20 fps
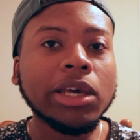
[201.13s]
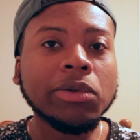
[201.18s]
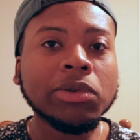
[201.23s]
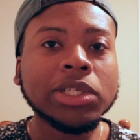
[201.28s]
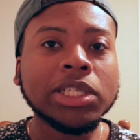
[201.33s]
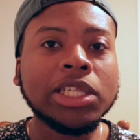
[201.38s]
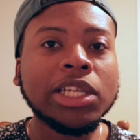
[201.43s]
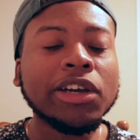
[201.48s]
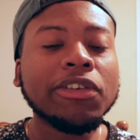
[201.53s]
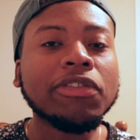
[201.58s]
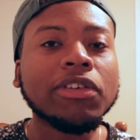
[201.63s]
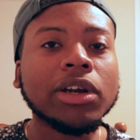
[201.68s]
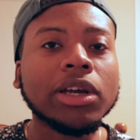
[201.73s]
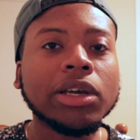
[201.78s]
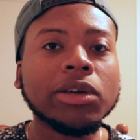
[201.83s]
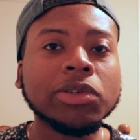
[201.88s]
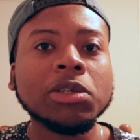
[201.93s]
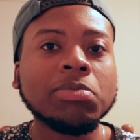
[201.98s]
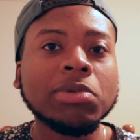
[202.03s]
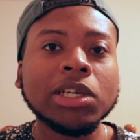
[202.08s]
It was
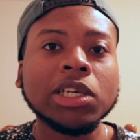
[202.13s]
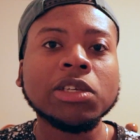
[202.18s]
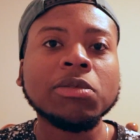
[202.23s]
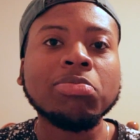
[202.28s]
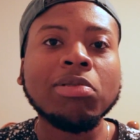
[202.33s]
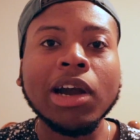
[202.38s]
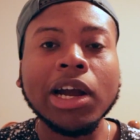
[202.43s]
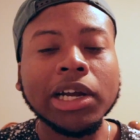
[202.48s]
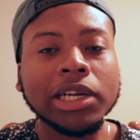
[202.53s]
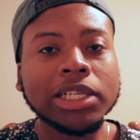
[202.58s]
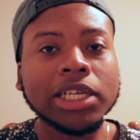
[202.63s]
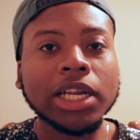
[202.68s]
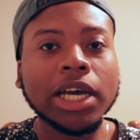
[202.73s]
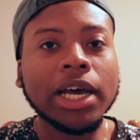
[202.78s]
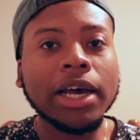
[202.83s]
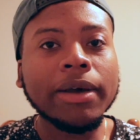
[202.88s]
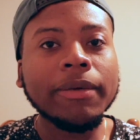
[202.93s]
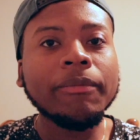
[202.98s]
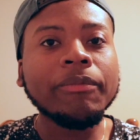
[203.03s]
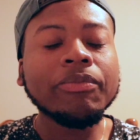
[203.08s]
different. It was because prior to
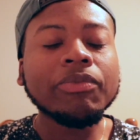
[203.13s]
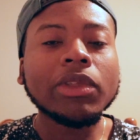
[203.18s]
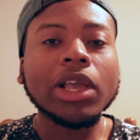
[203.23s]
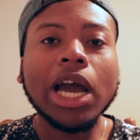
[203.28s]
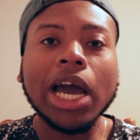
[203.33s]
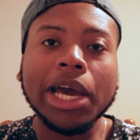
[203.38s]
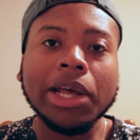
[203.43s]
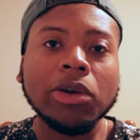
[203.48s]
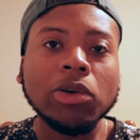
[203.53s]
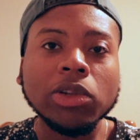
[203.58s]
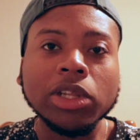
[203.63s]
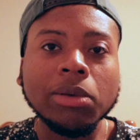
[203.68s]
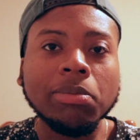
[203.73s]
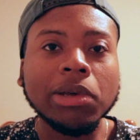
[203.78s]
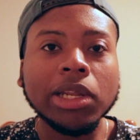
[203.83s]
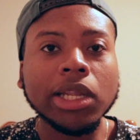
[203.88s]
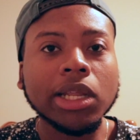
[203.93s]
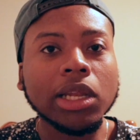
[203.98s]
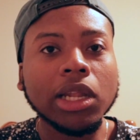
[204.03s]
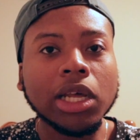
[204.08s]
that I'd only
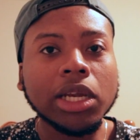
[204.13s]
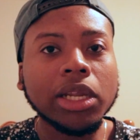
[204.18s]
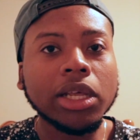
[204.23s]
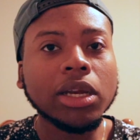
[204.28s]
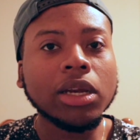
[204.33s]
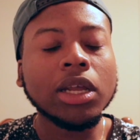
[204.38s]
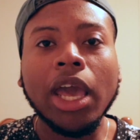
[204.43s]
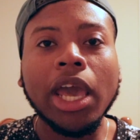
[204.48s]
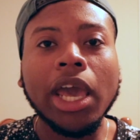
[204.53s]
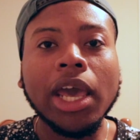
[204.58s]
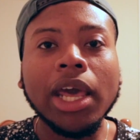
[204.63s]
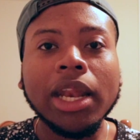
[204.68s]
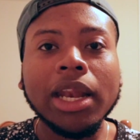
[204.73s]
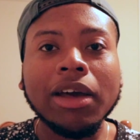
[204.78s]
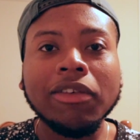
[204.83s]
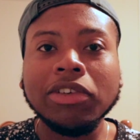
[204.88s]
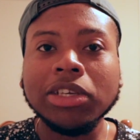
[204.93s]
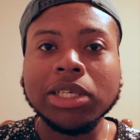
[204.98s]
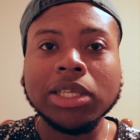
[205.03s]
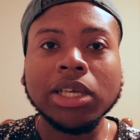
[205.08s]
been to London, and
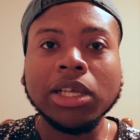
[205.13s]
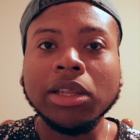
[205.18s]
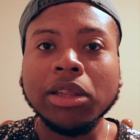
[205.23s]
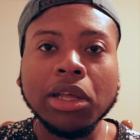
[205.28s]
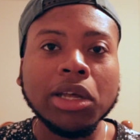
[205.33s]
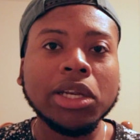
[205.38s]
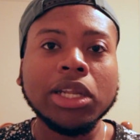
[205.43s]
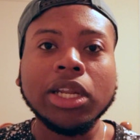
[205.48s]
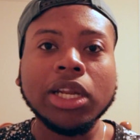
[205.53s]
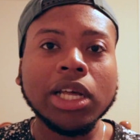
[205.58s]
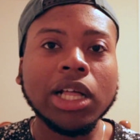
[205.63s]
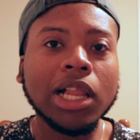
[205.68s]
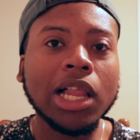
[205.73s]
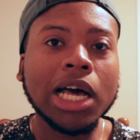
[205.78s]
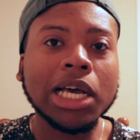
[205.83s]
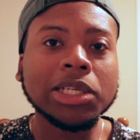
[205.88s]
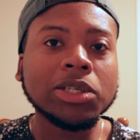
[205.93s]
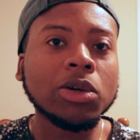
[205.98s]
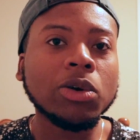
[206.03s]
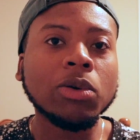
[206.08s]
obviously London and
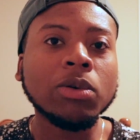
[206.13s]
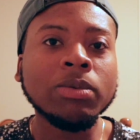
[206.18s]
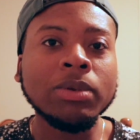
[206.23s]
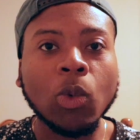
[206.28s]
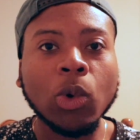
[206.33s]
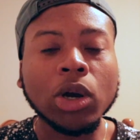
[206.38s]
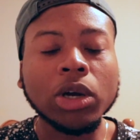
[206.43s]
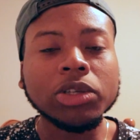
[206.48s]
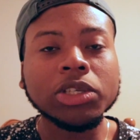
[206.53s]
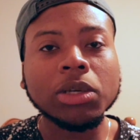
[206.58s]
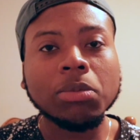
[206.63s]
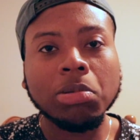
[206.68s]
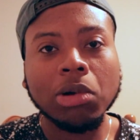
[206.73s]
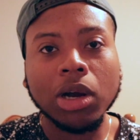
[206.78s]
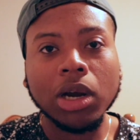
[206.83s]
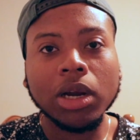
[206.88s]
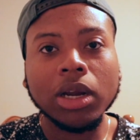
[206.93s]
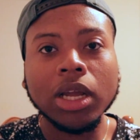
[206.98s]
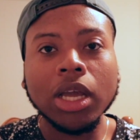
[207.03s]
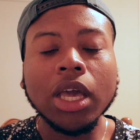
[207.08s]
Glasgow, worlds
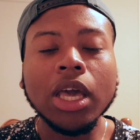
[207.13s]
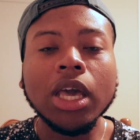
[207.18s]
apart.